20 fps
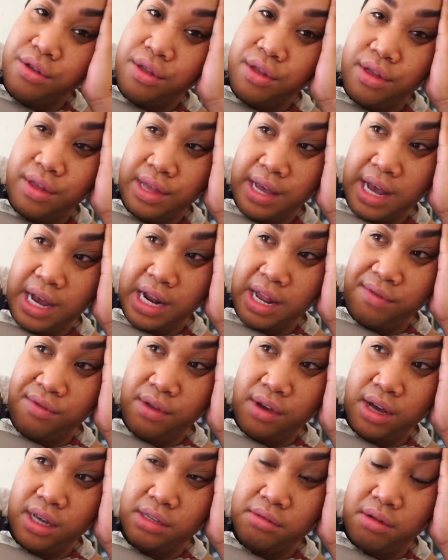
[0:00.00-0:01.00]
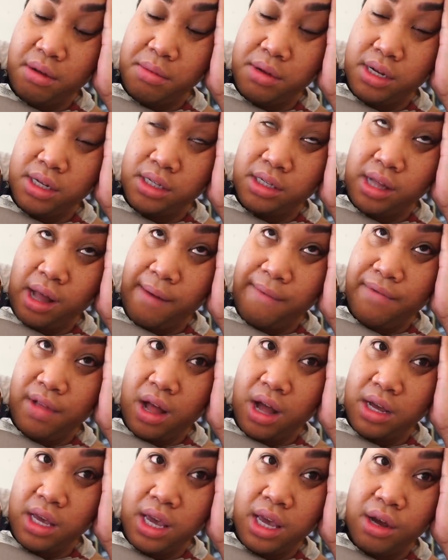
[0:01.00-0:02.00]
than that, if you guys want me to stop
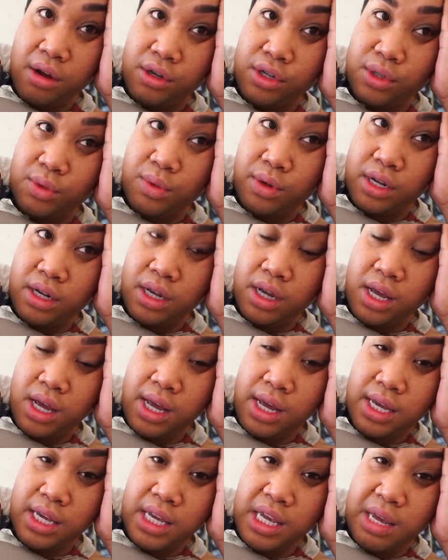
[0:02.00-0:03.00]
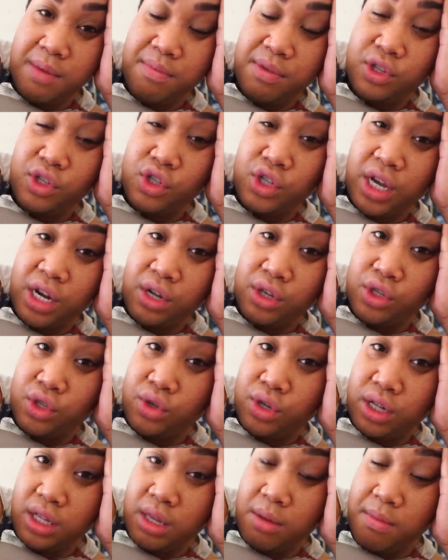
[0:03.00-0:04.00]
vlogging or just want to keep this channel
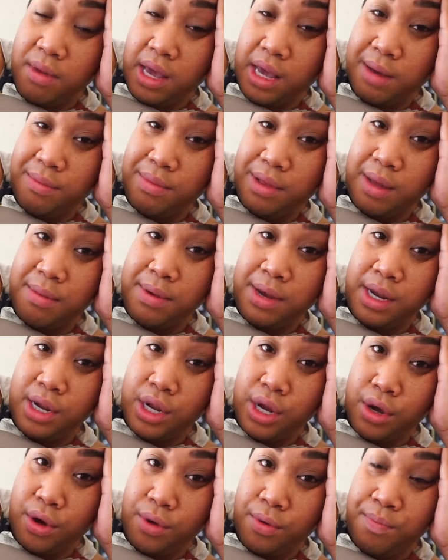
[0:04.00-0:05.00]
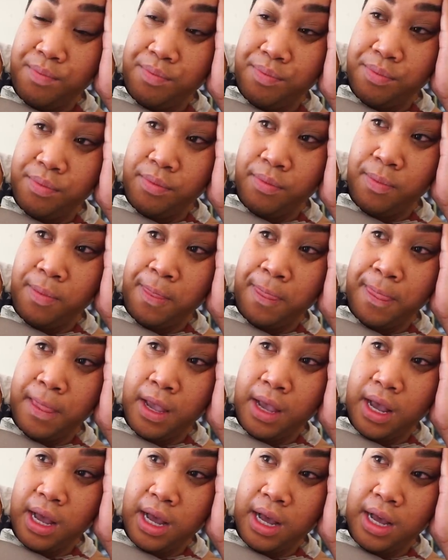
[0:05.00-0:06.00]
strictly makeup, let me know.
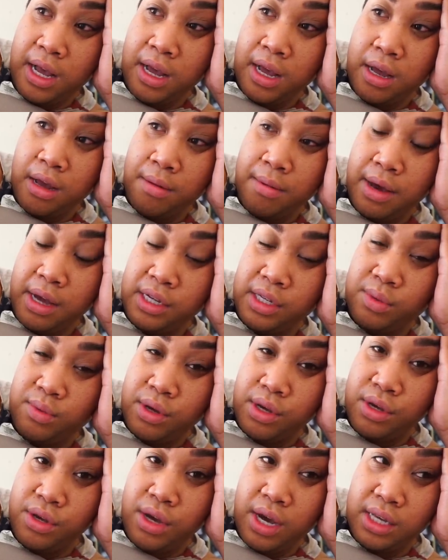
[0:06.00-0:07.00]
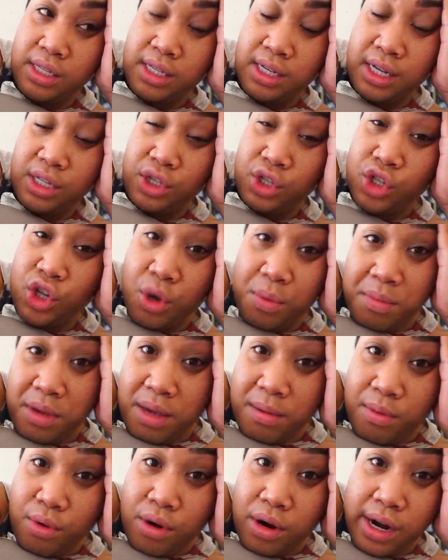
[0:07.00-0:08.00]
I just want you guys to get to know
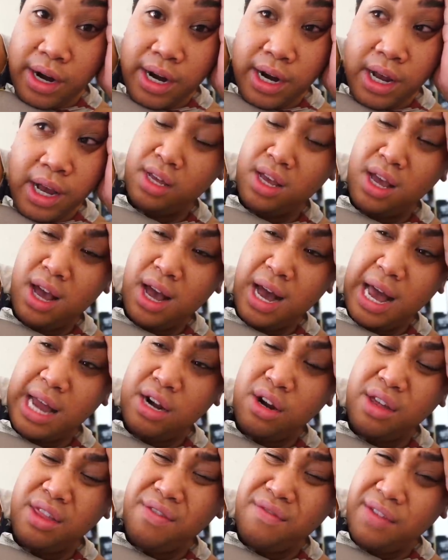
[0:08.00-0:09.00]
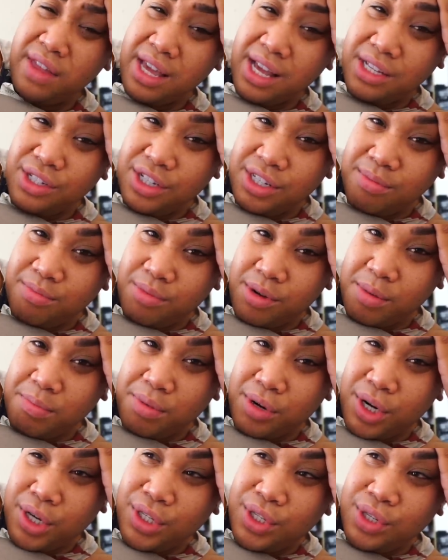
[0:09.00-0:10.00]
me more. I don't know, I feel like it's just more
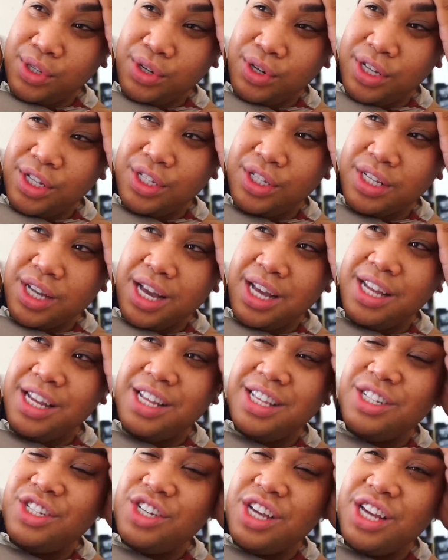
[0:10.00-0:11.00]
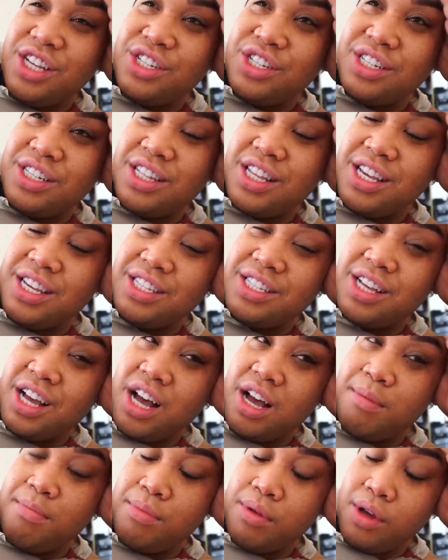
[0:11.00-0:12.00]
personal. It just kind of changes things
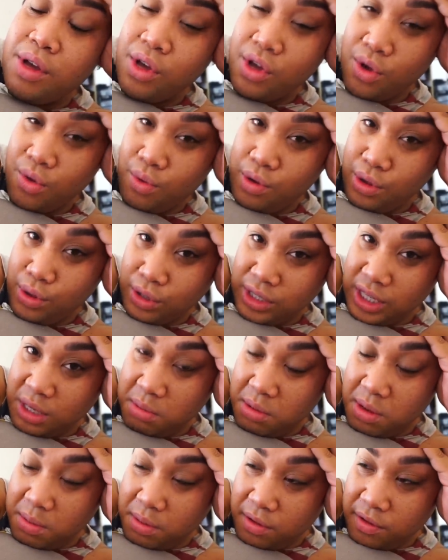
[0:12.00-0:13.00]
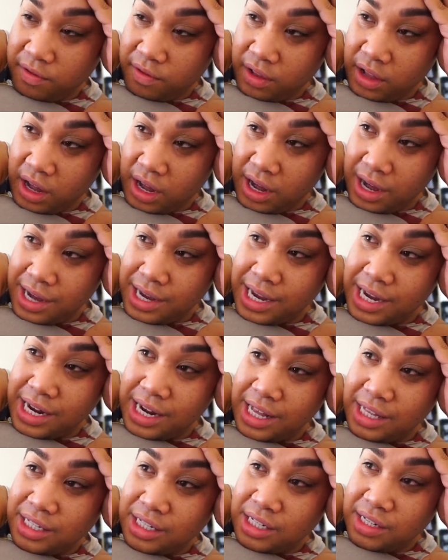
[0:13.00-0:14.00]
up when you see people vlog, and
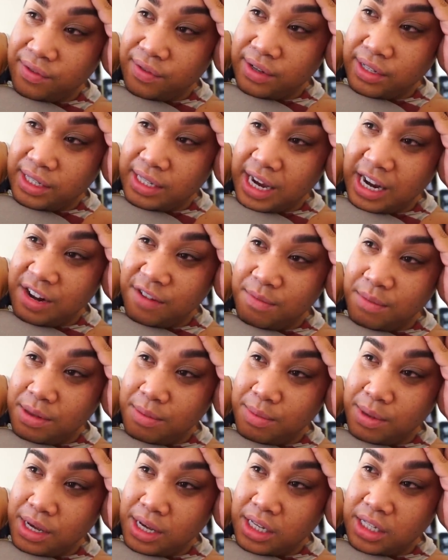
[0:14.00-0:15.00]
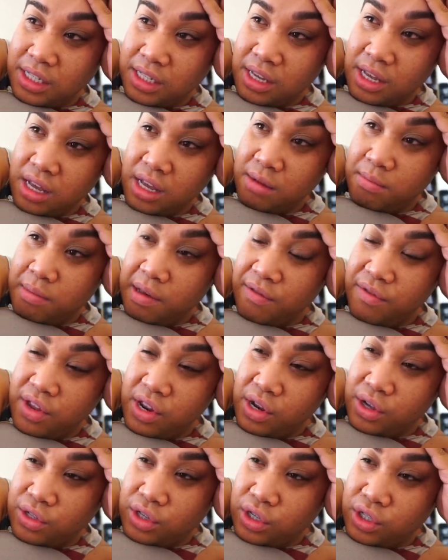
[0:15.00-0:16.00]
it's a different side of me because my
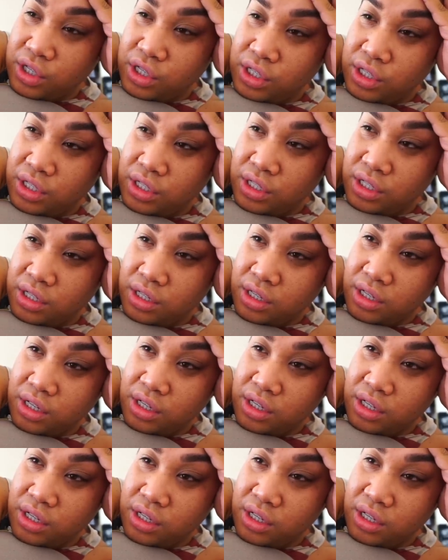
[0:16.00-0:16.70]
videos are just,